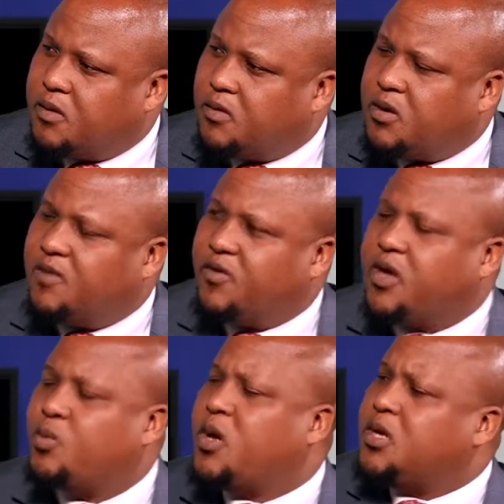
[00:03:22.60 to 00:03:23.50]
Wonderful.
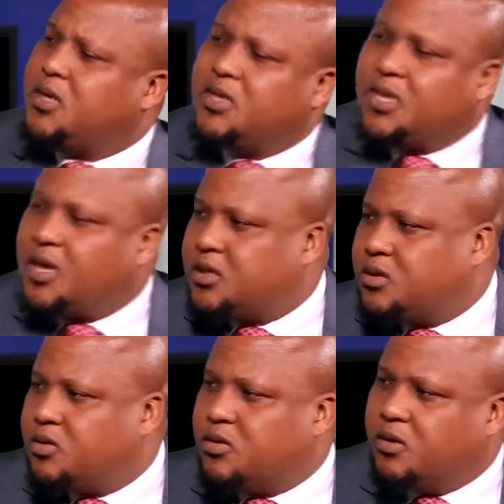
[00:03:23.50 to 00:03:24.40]
And where did it start,
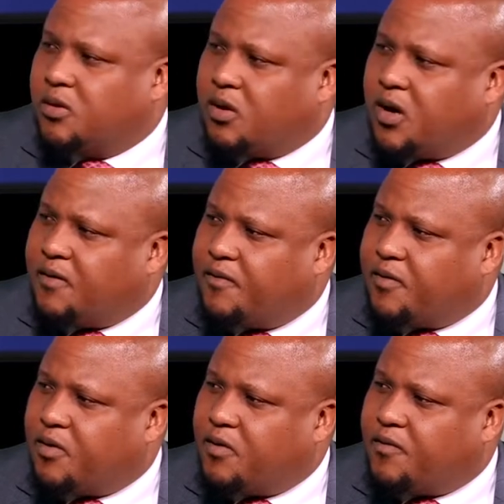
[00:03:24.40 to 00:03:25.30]
your love
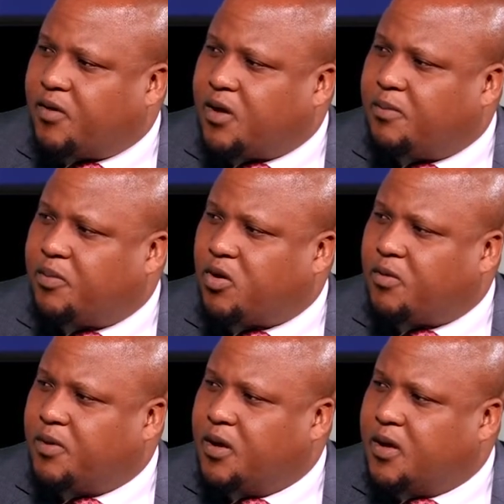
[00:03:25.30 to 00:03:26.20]
for
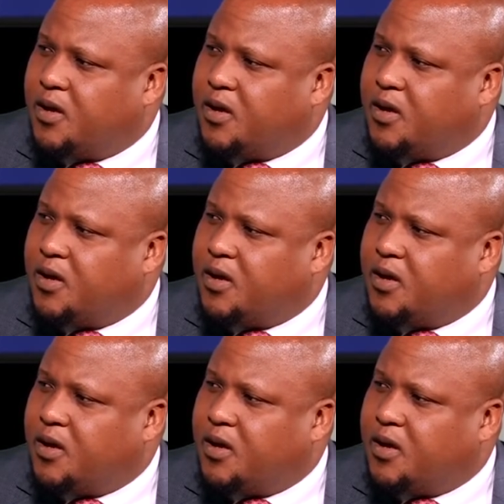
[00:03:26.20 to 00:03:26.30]
hip-hop?